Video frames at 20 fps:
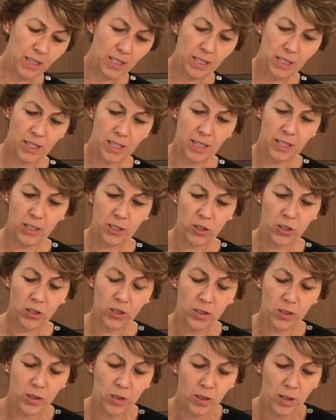
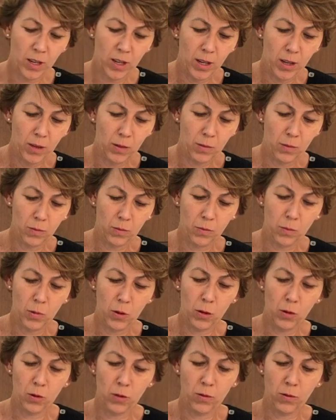delicious and
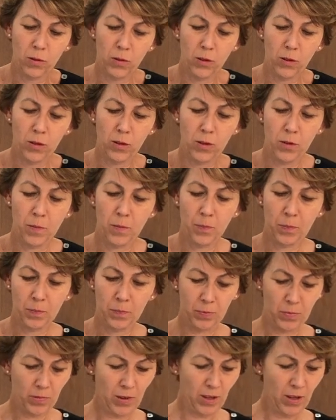beautiful
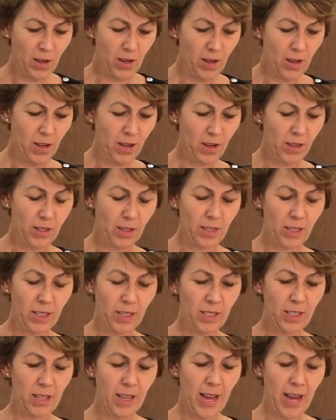
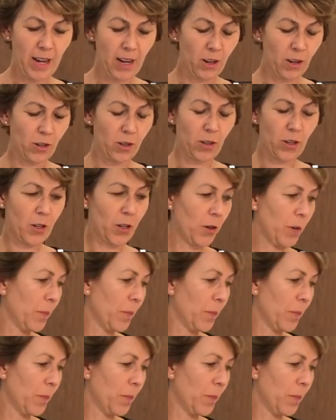does that look?